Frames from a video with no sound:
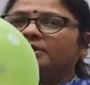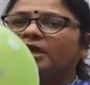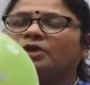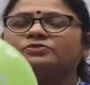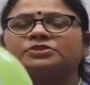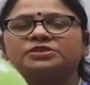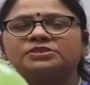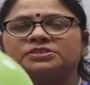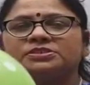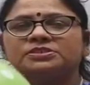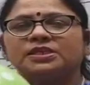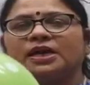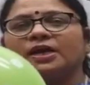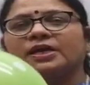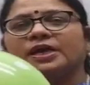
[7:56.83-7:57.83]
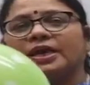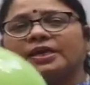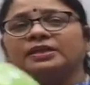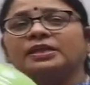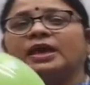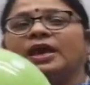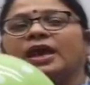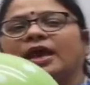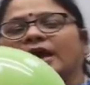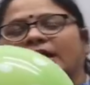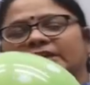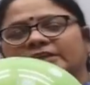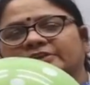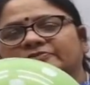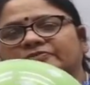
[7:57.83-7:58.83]
Now this is again
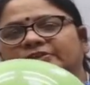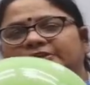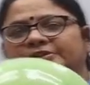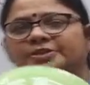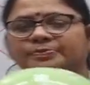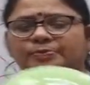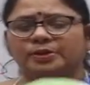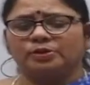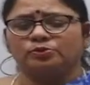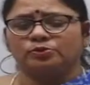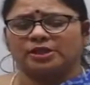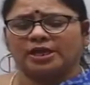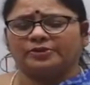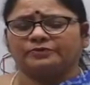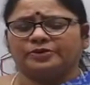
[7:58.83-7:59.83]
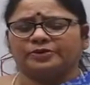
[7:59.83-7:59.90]
an inflated balloon and